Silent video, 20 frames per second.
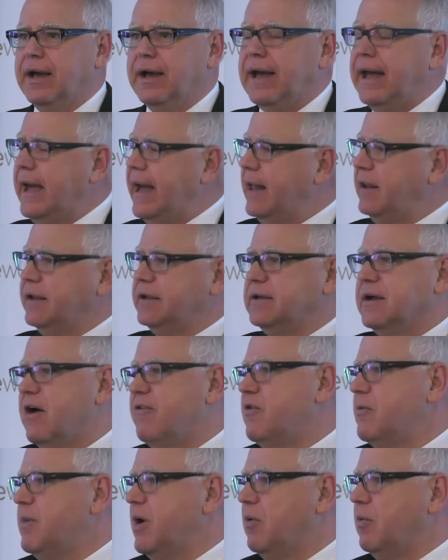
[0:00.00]
Hell, in
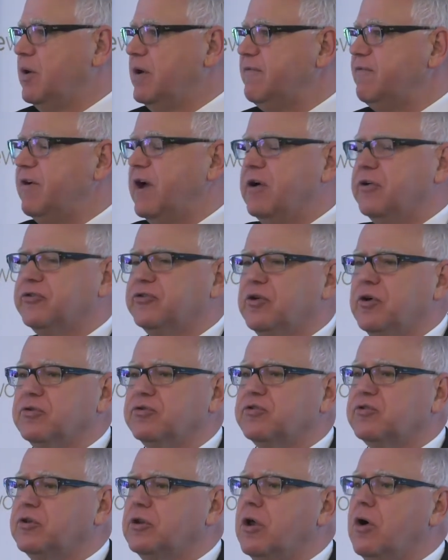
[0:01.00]
government, we fail so
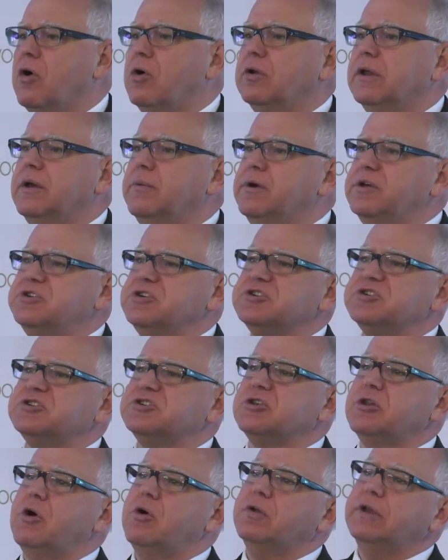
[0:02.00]
slowly, we
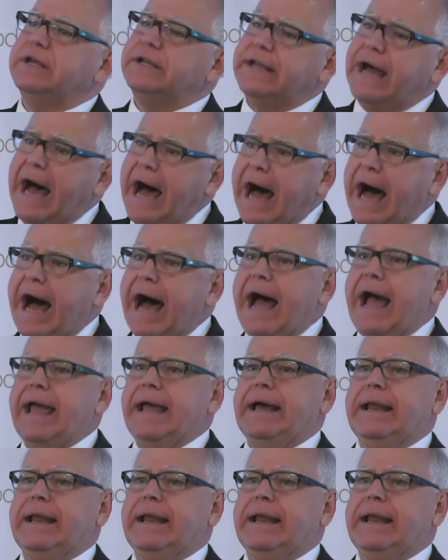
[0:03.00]
just slowly die.